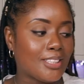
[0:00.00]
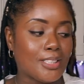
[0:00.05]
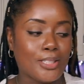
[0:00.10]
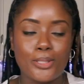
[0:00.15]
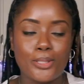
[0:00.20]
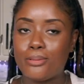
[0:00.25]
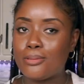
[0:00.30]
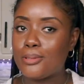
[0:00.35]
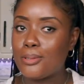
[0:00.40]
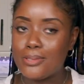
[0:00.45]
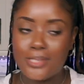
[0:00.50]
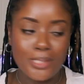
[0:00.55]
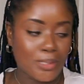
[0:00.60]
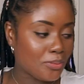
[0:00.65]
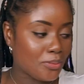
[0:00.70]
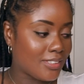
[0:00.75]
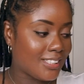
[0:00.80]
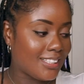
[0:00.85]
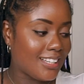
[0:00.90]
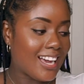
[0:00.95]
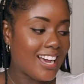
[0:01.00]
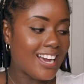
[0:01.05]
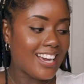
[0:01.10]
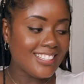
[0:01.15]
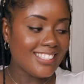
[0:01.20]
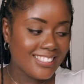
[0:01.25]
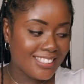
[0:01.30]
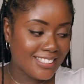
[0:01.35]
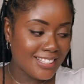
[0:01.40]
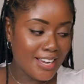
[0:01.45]
grocery
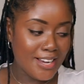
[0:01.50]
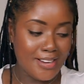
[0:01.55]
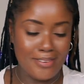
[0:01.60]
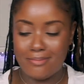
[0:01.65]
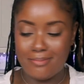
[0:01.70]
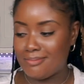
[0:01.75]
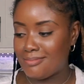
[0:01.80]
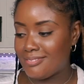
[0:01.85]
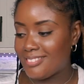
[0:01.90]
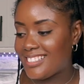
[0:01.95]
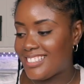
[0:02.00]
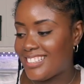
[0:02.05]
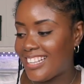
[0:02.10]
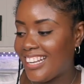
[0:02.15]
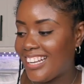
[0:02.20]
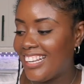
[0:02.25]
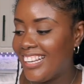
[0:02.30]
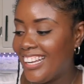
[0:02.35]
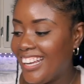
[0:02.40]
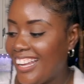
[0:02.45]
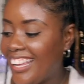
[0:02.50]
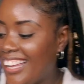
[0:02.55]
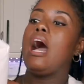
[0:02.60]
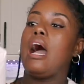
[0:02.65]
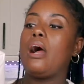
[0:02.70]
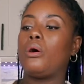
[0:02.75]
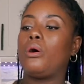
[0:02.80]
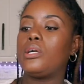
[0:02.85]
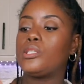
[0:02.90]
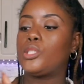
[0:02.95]
items.
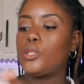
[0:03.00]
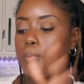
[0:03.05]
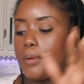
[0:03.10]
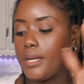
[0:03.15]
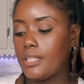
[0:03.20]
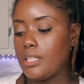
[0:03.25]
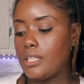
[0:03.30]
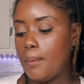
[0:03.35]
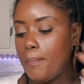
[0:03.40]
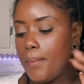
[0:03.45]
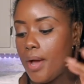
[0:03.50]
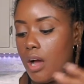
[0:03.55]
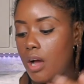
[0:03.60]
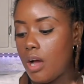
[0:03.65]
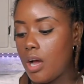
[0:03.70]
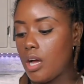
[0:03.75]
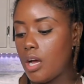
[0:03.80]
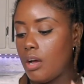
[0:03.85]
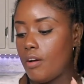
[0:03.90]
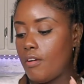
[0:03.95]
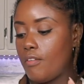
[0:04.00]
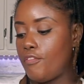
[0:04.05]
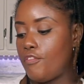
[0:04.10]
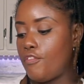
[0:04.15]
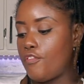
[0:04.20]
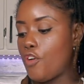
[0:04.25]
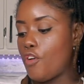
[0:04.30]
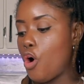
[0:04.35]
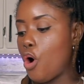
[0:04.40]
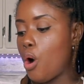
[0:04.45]
I also picked up a
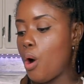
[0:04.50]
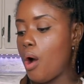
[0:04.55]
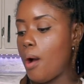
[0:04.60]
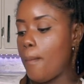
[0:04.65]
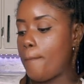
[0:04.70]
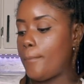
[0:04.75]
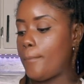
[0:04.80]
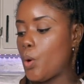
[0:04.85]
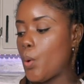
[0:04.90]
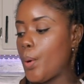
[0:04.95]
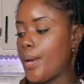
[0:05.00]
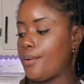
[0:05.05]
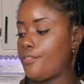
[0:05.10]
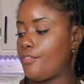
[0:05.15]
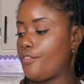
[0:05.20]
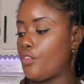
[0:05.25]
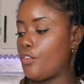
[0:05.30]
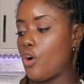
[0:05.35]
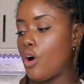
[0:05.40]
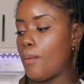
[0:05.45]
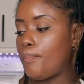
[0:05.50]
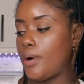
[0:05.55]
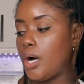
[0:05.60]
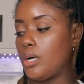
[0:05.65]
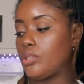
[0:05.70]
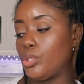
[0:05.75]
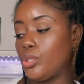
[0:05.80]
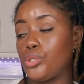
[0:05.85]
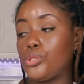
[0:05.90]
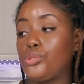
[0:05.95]
4.4
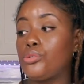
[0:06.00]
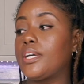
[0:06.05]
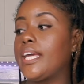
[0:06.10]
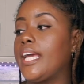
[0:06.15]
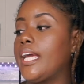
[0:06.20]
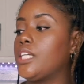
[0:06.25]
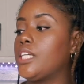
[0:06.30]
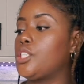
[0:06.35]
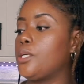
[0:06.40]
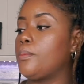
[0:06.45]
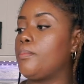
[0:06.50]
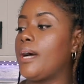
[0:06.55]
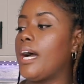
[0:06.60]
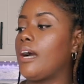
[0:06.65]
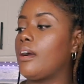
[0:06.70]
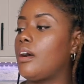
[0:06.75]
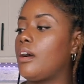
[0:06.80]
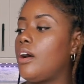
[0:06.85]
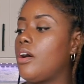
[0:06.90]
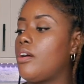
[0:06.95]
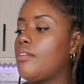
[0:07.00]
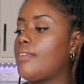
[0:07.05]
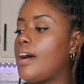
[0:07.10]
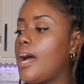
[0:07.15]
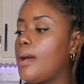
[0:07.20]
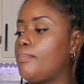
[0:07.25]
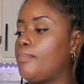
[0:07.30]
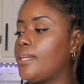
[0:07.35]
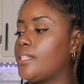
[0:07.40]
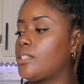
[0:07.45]
pound or 2 kg pack of
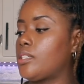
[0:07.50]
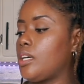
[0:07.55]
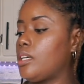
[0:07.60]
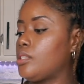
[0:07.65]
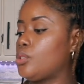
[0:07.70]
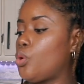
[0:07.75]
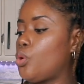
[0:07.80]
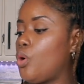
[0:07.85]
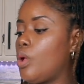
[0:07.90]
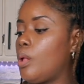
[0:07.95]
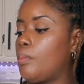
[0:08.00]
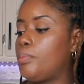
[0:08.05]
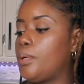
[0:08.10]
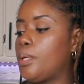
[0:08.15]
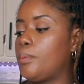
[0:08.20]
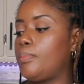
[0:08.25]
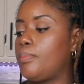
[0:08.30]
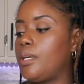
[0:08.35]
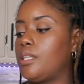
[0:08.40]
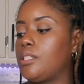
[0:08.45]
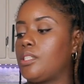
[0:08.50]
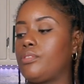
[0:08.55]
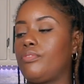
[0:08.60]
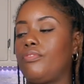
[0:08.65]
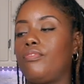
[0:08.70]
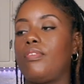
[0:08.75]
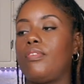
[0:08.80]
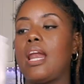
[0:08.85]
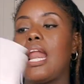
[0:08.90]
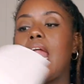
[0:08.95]
hibiscus
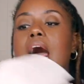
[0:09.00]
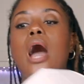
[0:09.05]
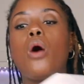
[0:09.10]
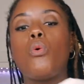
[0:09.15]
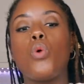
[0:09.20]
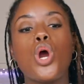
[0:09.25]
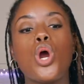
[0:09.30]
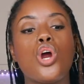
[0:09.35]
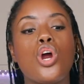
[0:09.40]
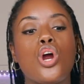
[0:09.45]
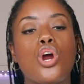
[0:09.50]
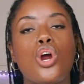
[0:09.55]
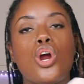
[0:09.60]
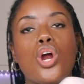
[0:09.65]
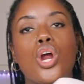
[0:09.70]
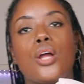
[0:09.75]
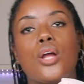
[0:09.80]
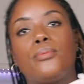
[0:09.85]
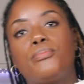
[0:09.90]
all-purpose flour.